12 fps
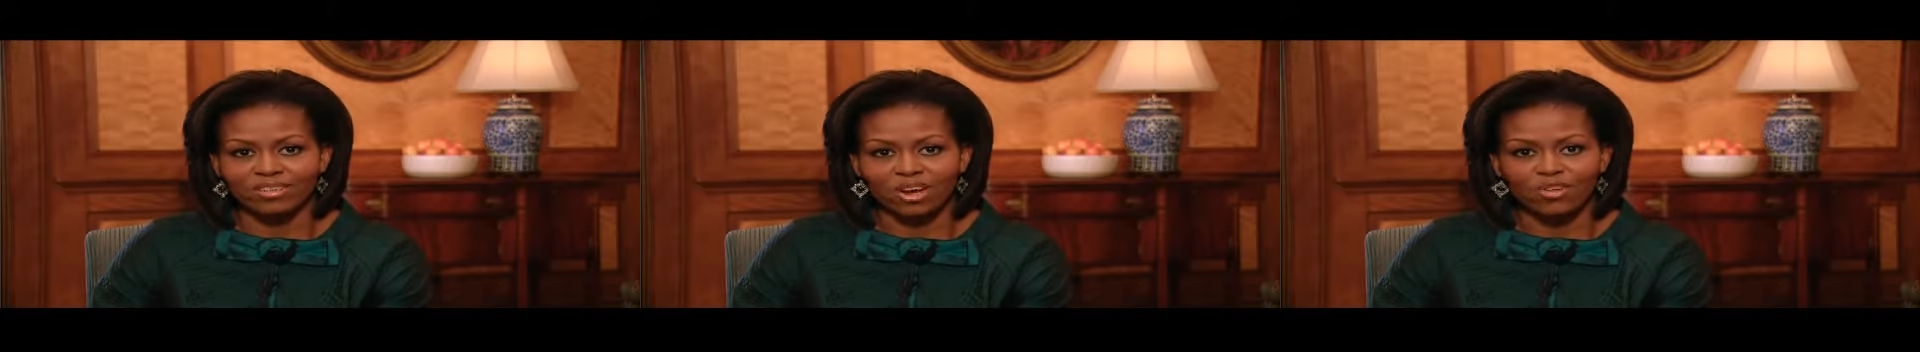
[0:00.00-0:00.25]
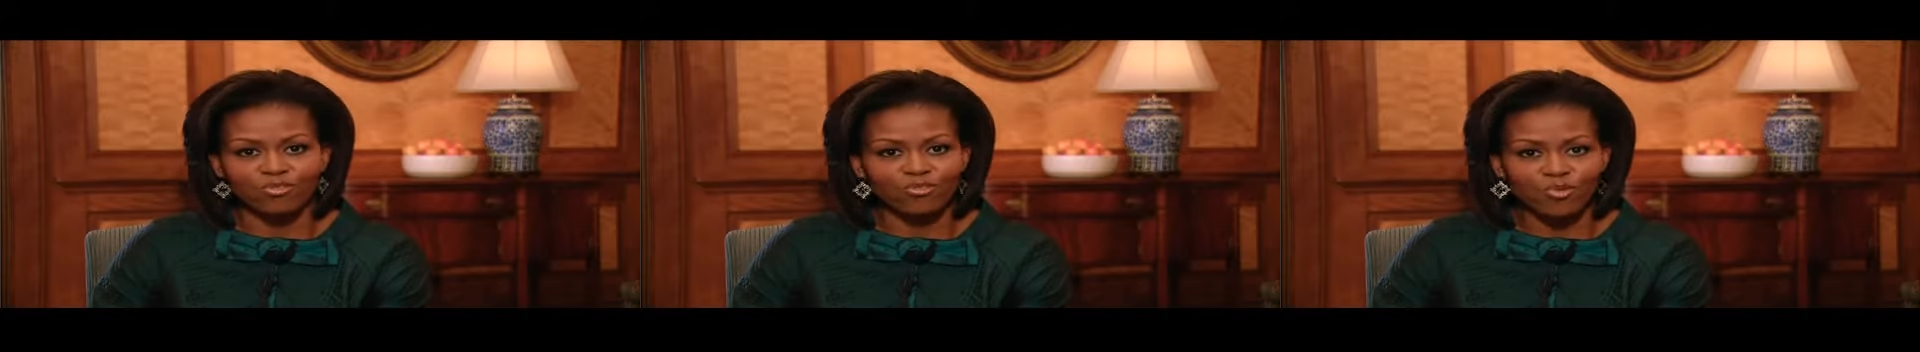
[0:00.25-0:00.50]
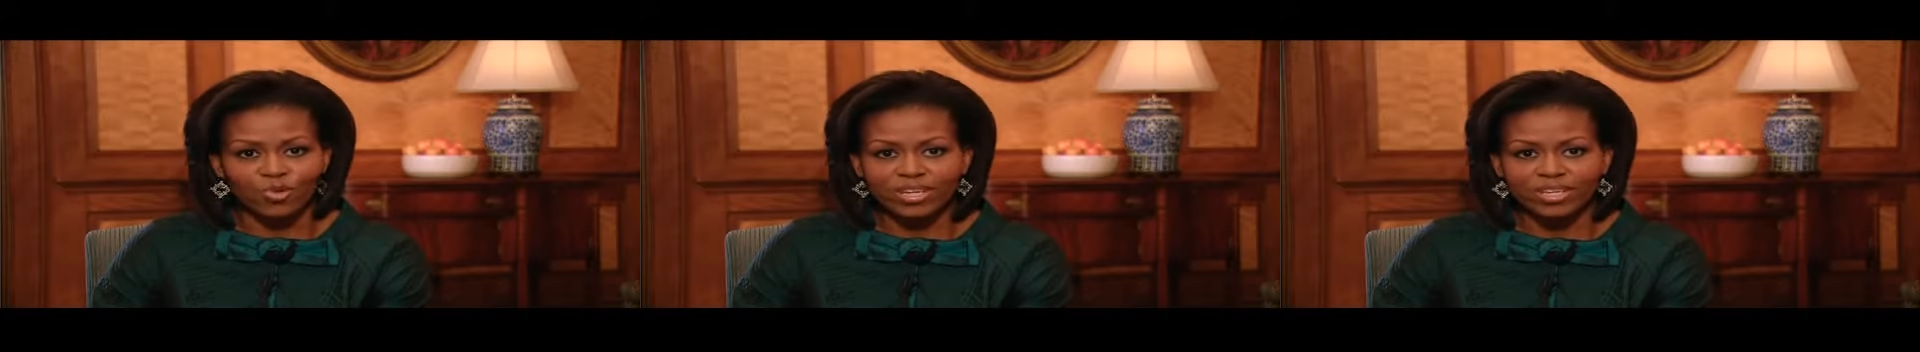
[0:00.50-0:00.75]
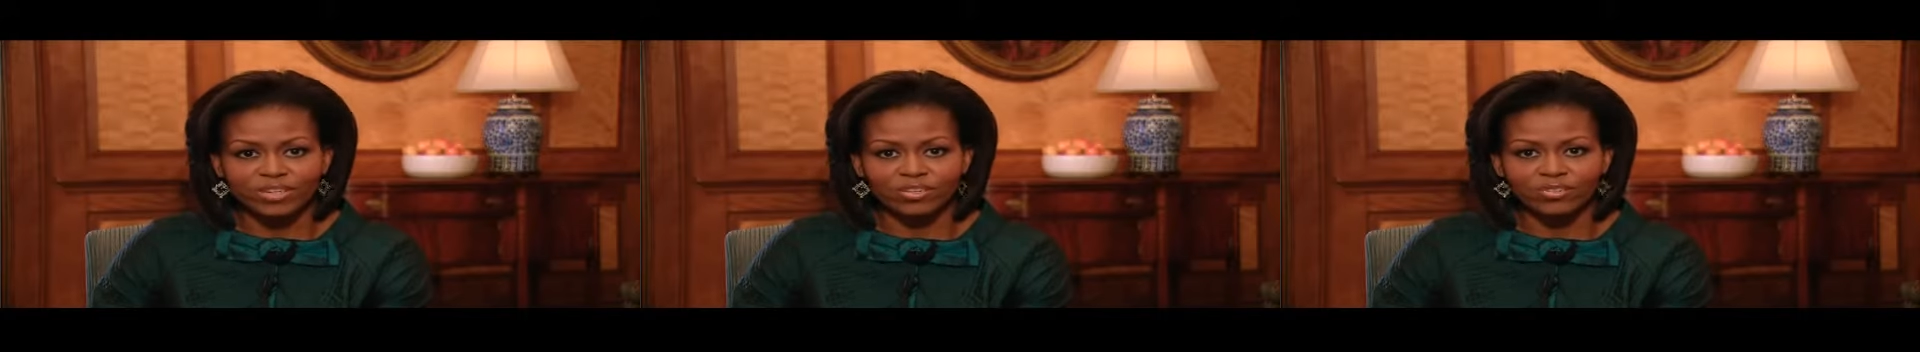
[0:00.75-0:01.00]
on 40
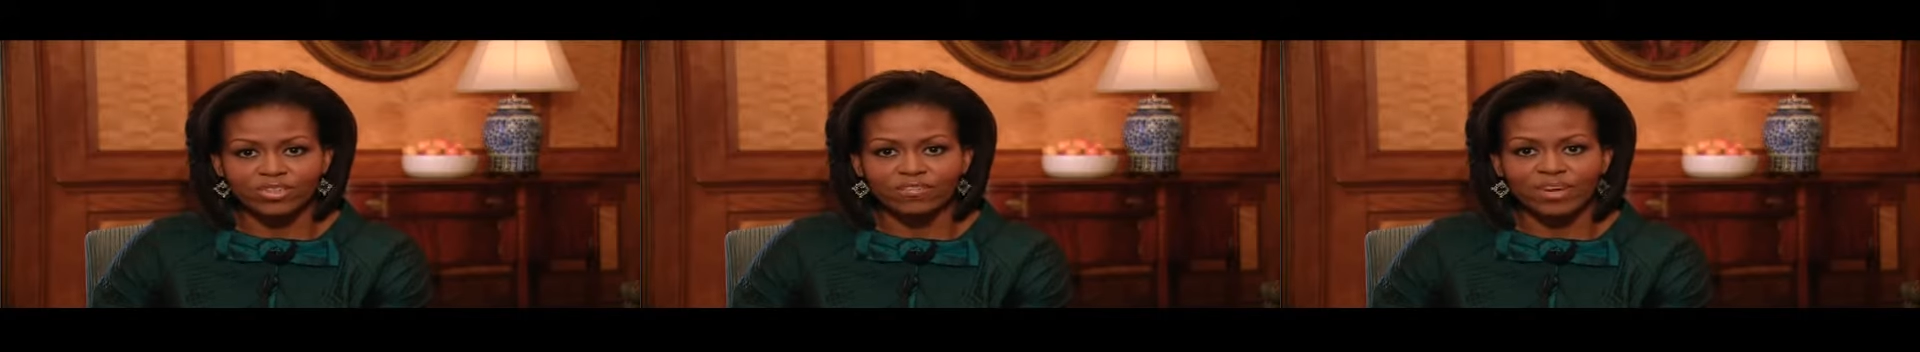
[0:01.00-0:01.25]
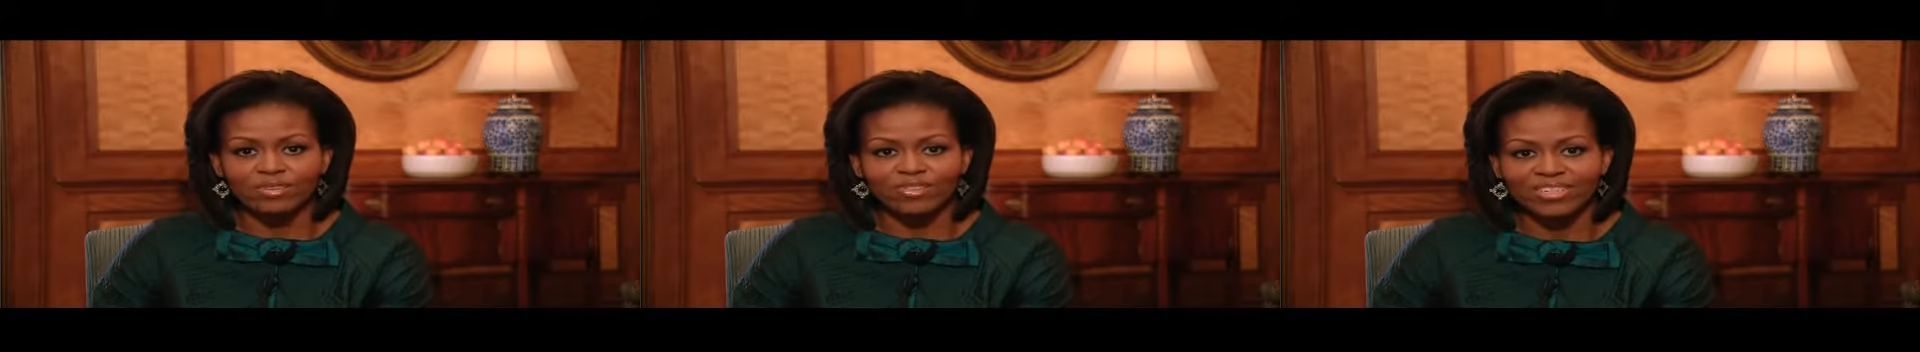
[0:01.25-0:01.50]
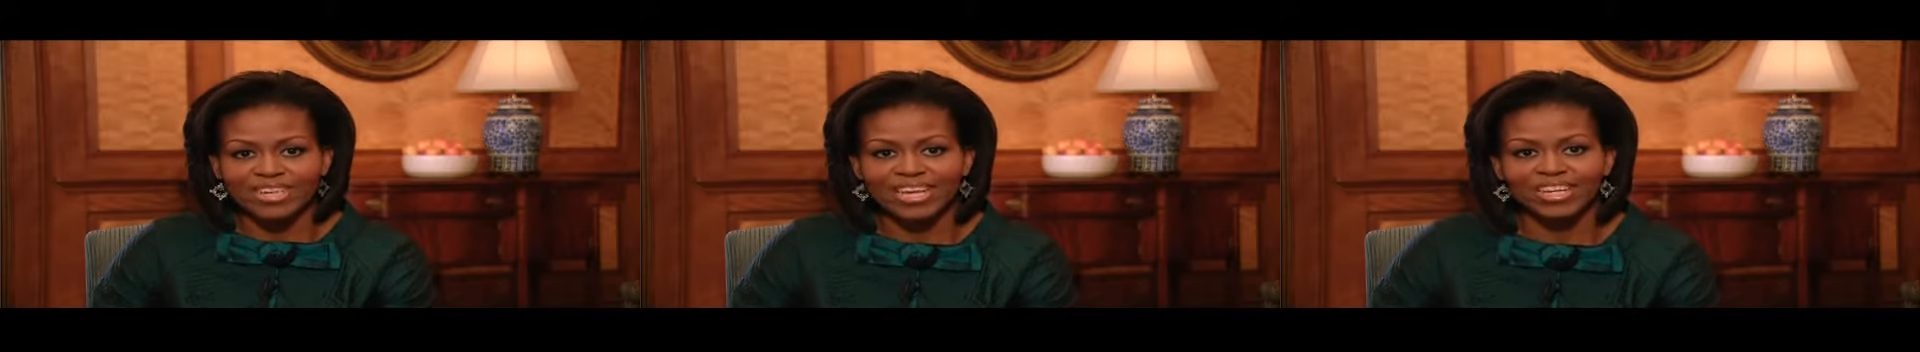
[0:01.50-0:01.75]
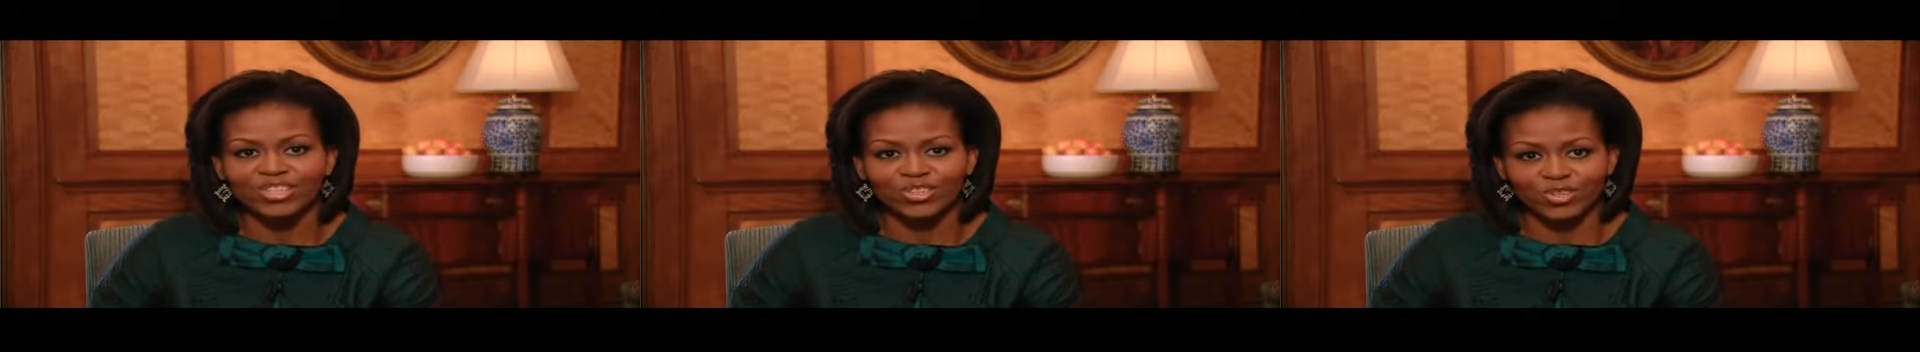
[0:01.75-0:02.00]
years of
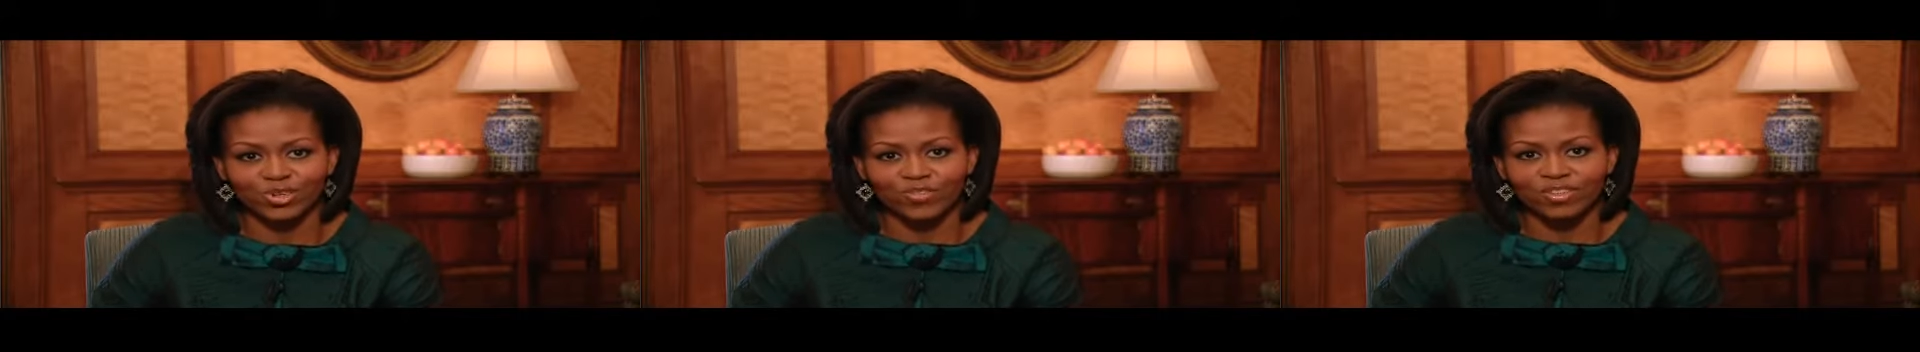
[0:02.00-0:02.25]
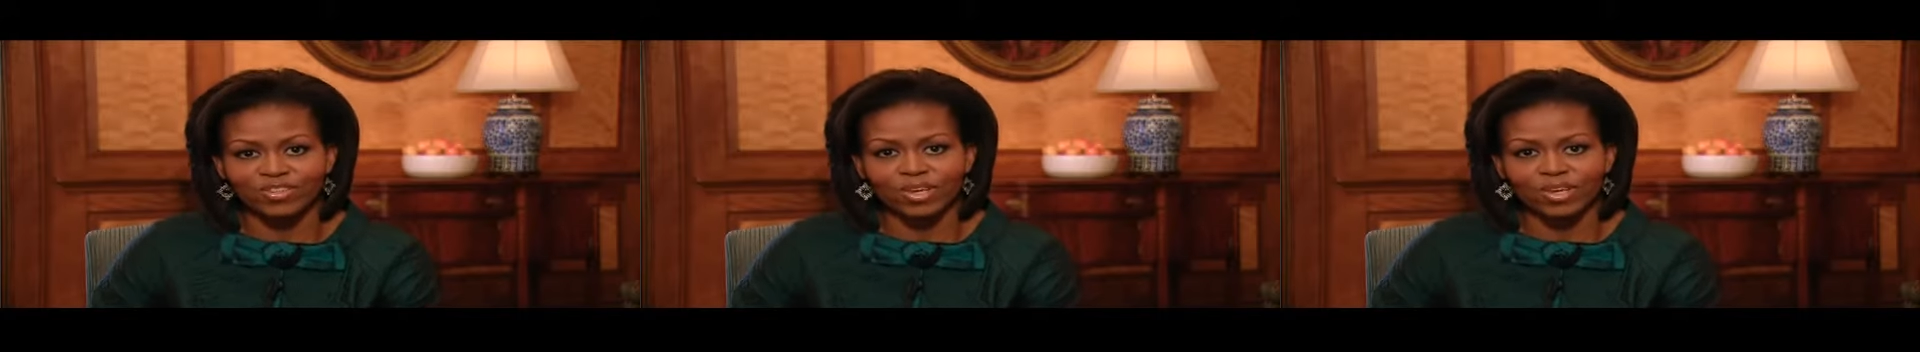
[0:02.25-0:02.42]
outstanding service